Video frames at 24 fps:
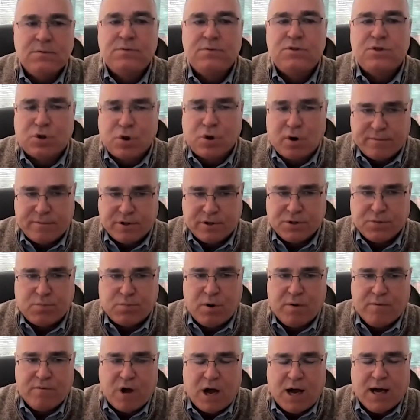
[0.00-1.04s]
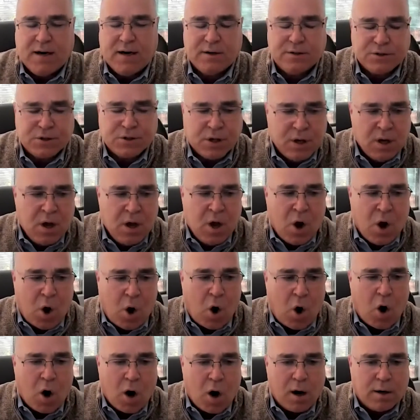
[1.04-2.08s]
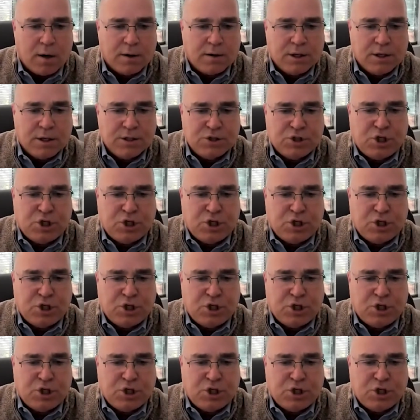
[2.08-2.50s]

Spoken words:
service providers are